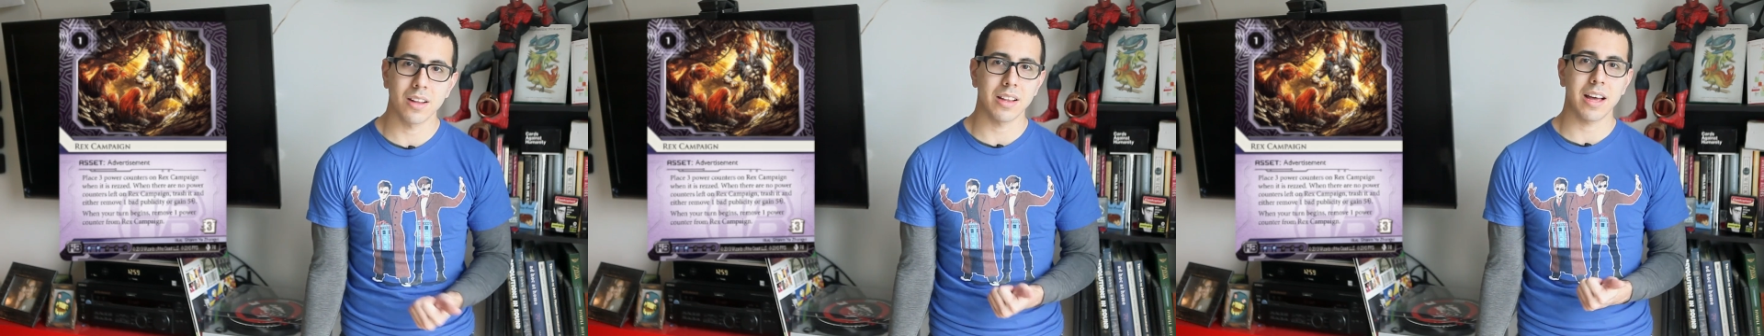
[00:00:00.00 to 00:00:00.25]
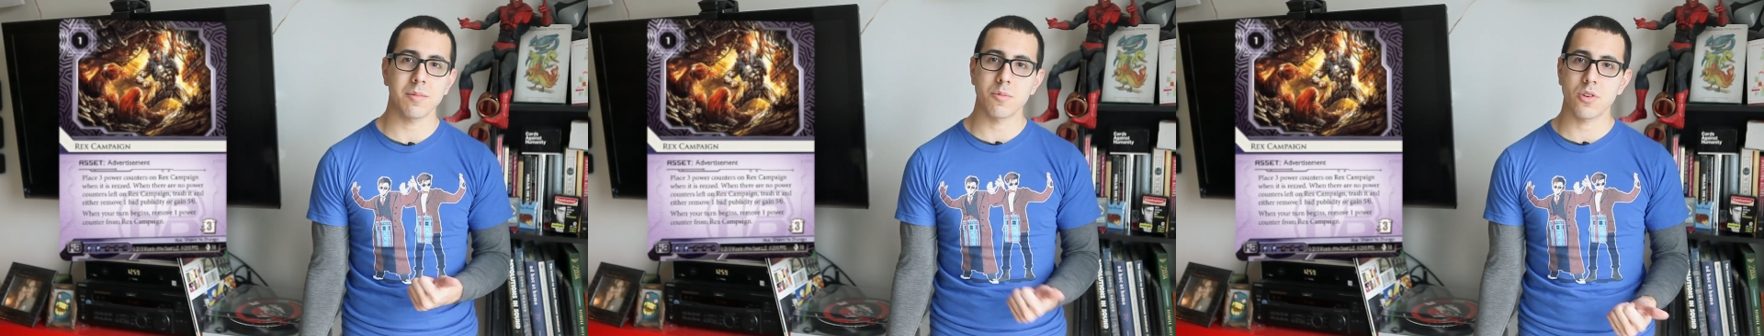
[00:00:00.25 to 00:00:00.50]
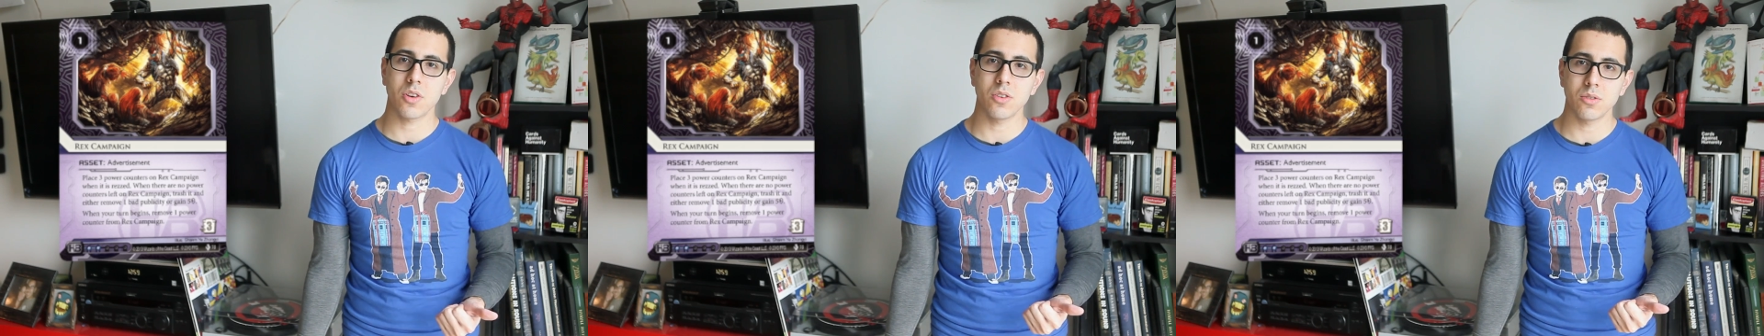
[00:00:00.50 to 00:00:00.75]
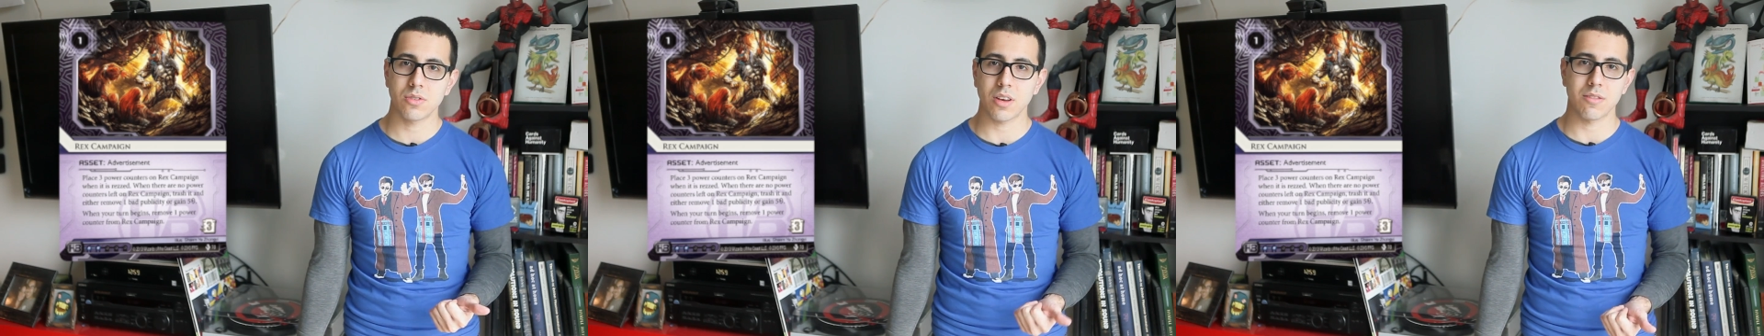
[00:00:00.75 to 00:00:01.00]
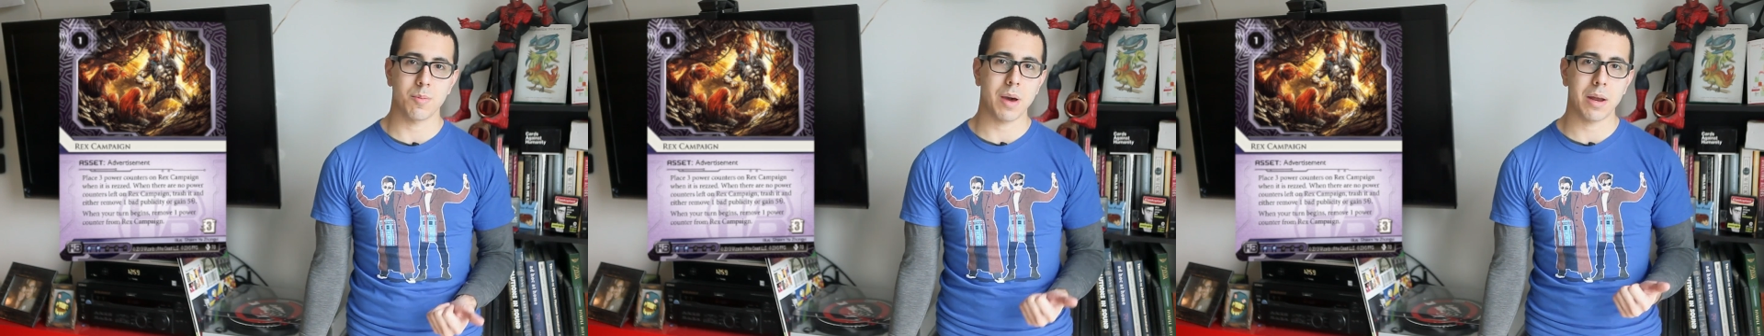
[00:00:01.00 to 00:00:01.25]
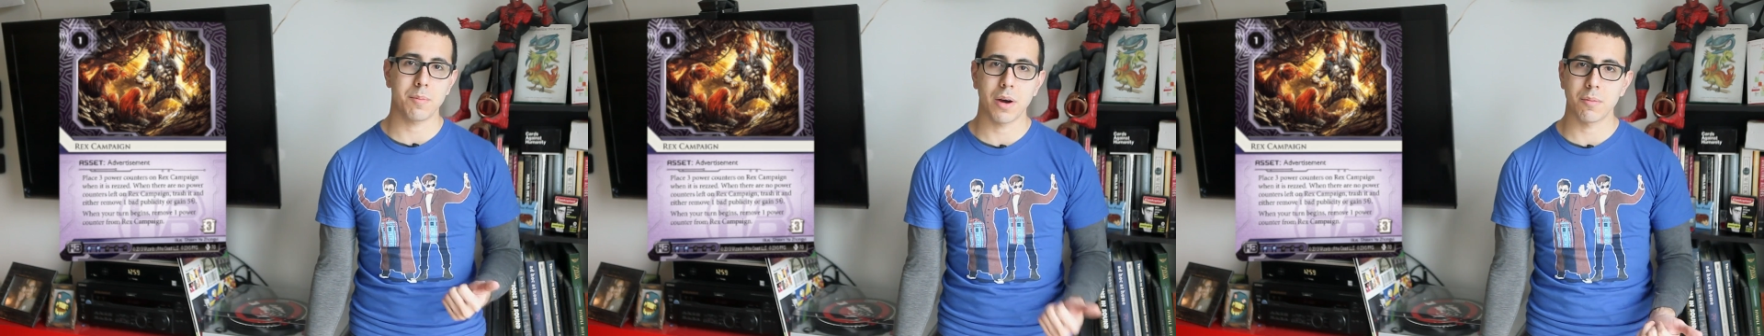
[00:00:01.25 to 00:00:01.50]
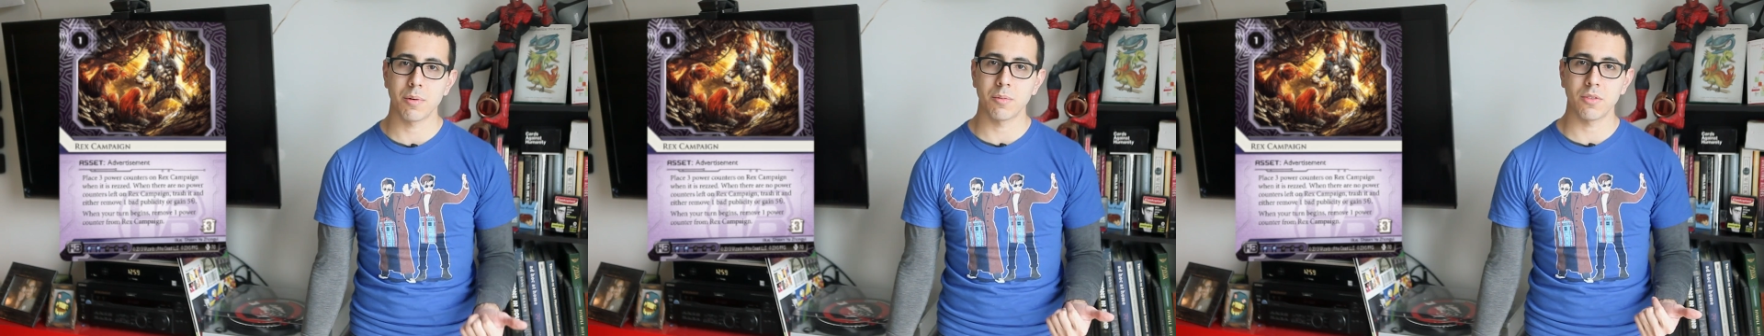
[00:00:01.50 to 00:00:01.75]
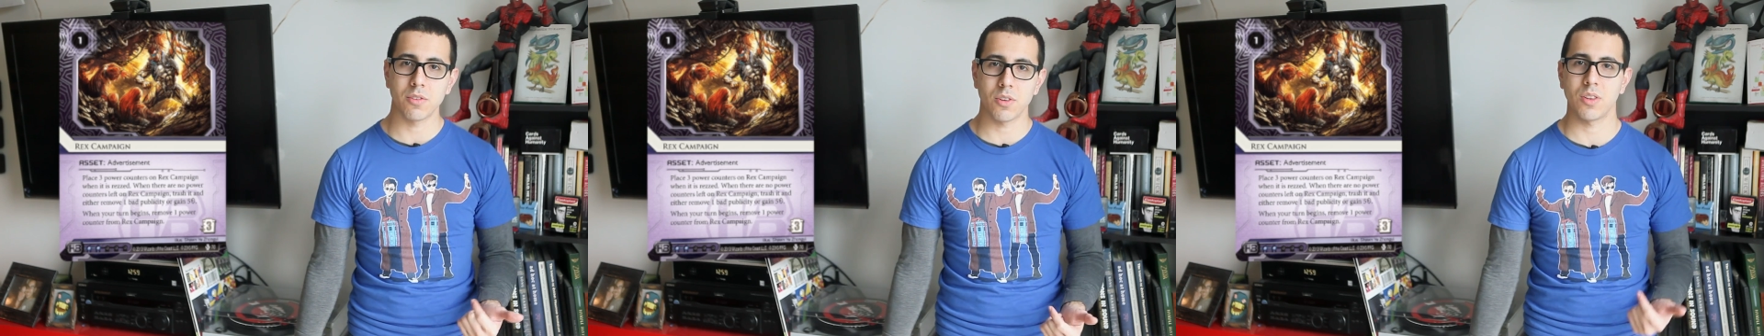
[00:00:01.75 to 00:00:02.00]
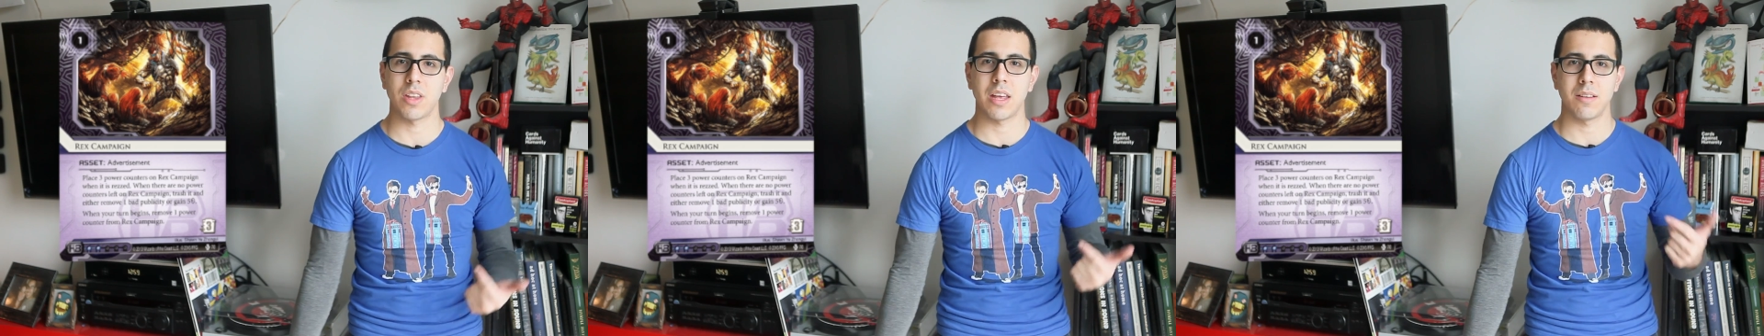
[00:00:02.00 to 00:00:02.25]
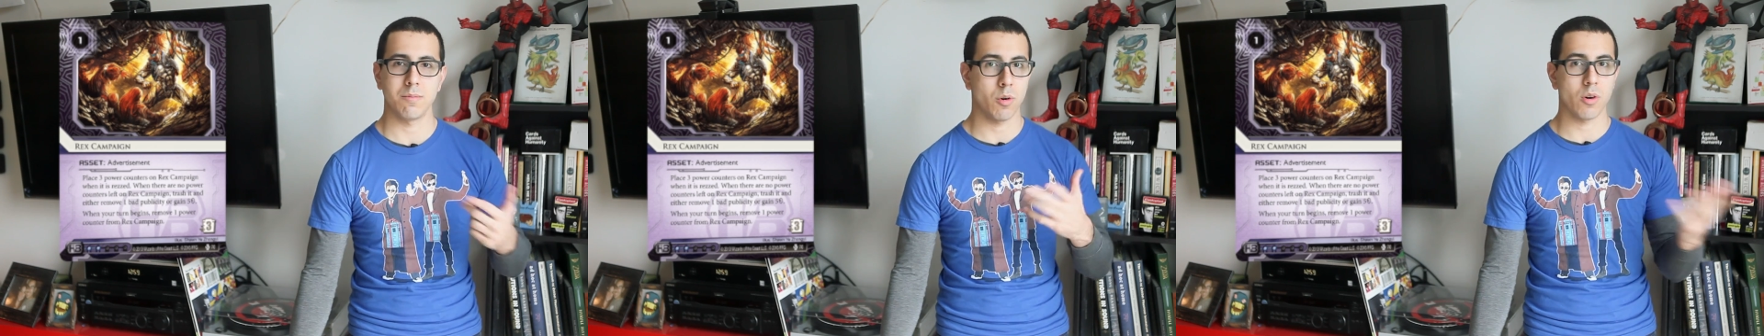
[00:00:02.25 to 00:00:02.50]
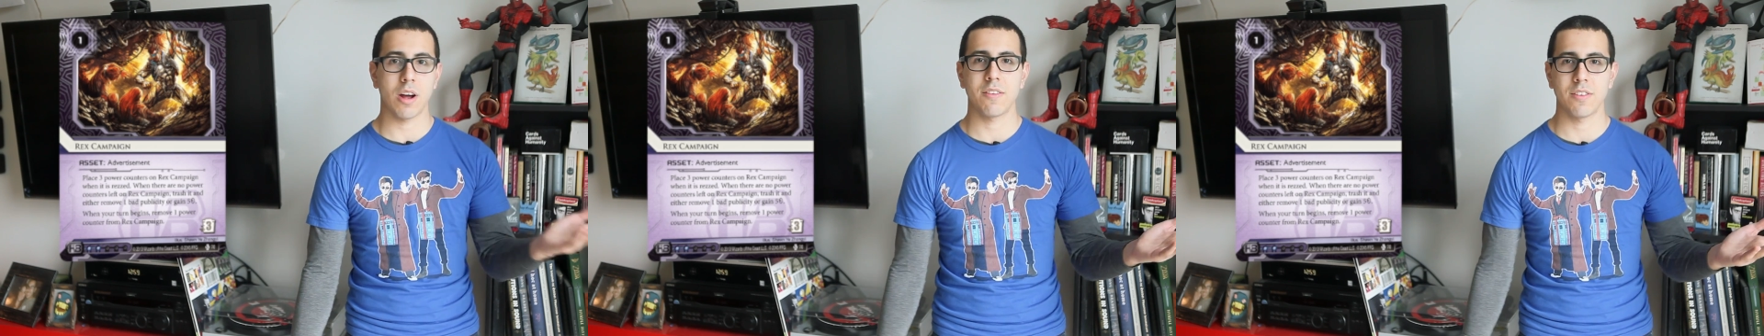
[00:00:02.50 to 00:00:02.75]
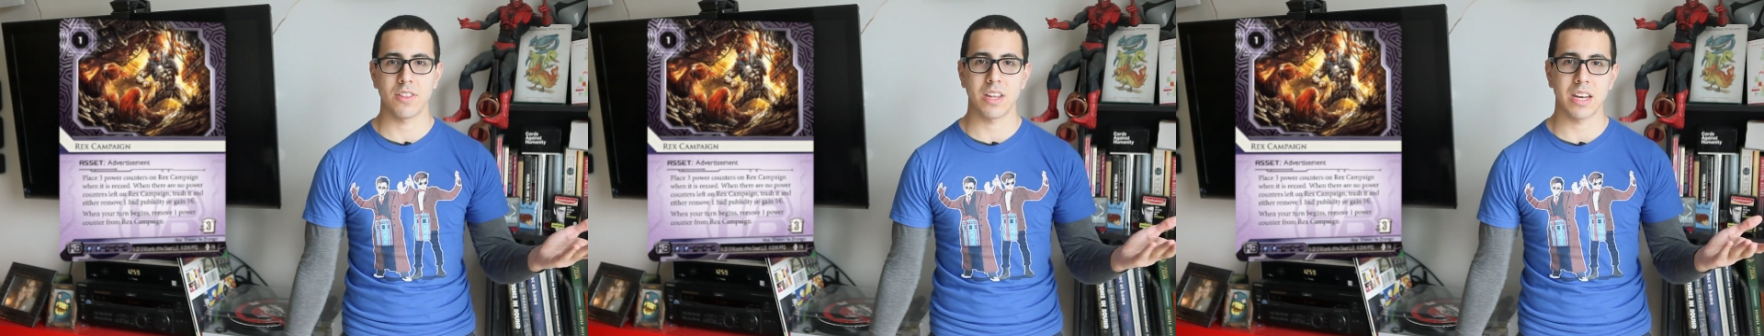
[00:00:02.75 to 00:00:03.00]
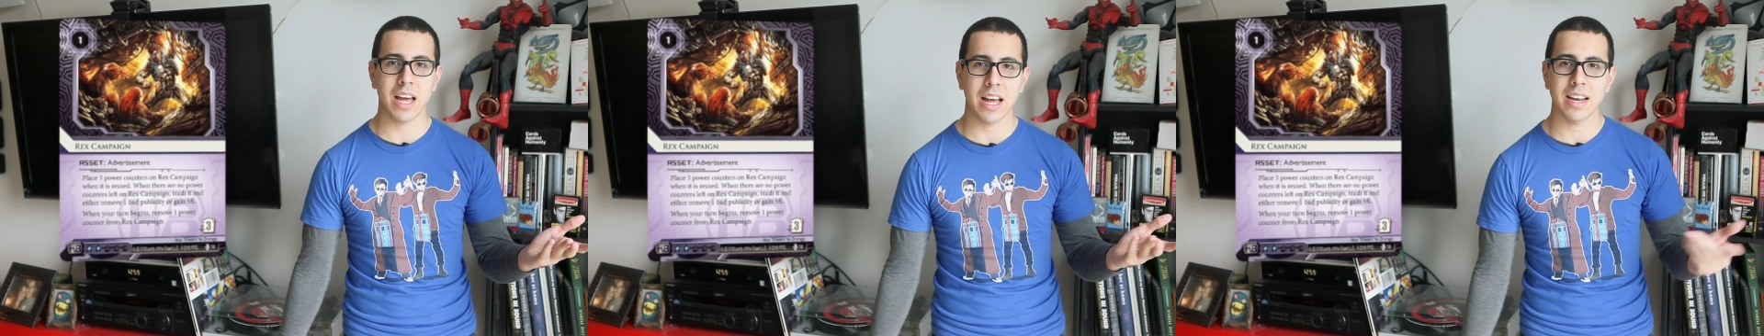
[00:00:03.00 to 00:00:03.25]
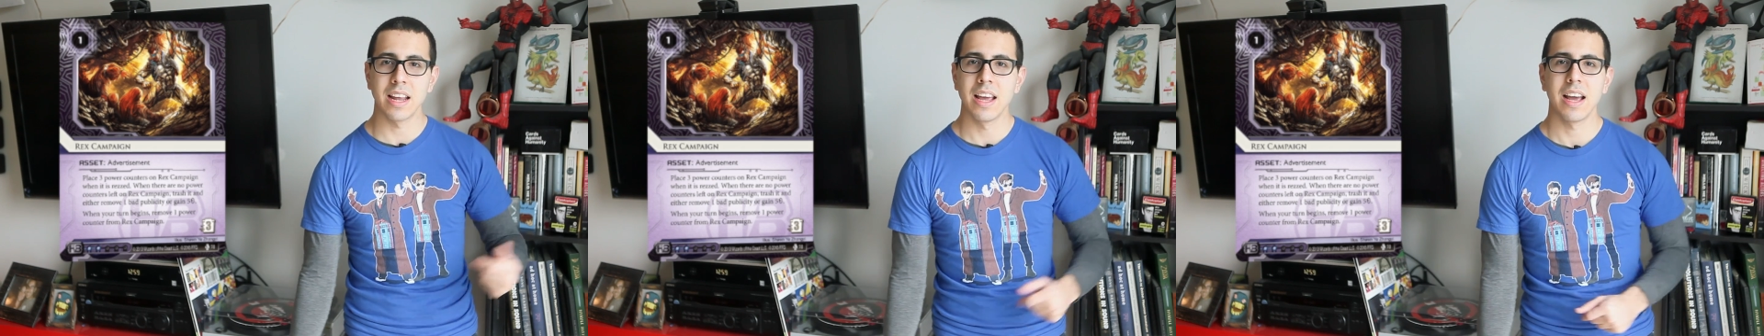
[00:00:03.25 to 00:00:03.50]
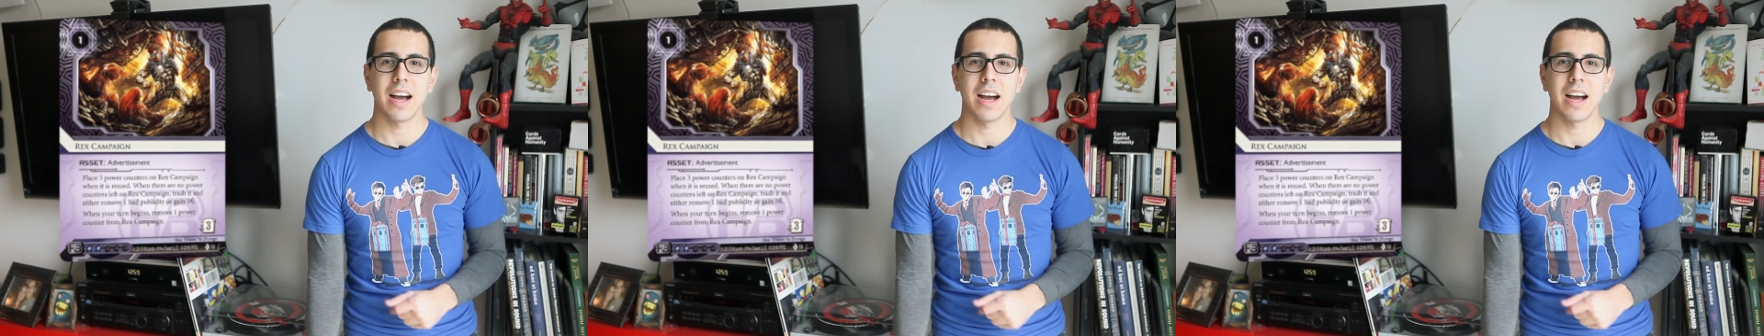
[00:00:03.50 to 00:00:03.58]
a lot more use of the bad pub removal than more often than not.